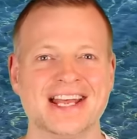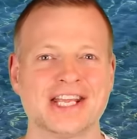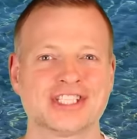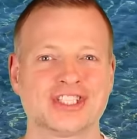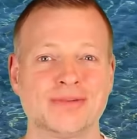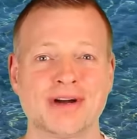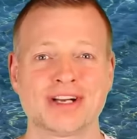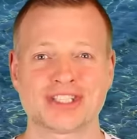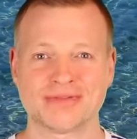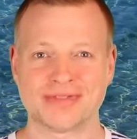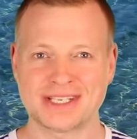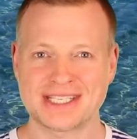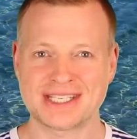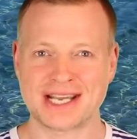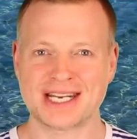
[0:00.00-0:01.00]
So much on
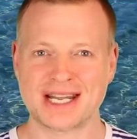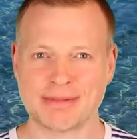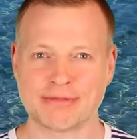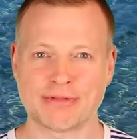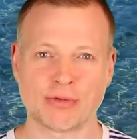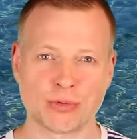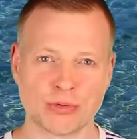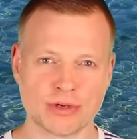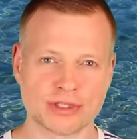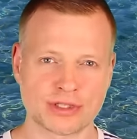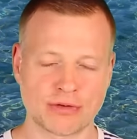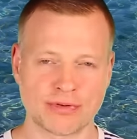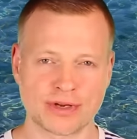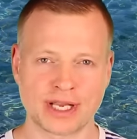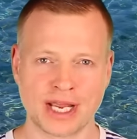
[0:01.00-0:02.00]
the setup and the rules
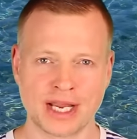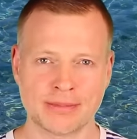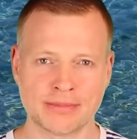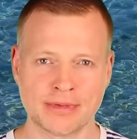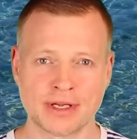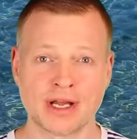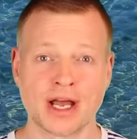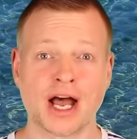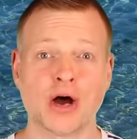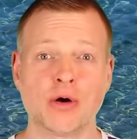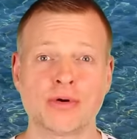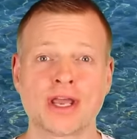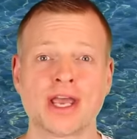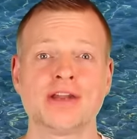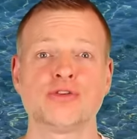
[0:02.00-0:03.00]
of a game. How
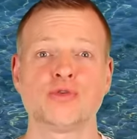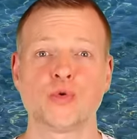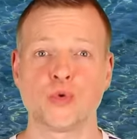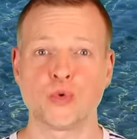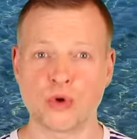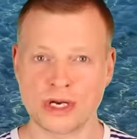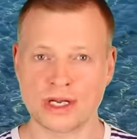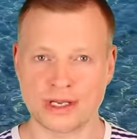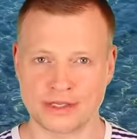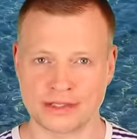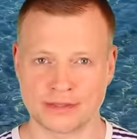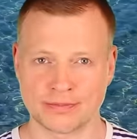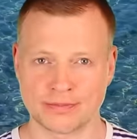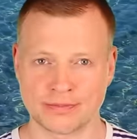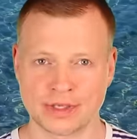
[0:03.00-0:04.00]
can you win it?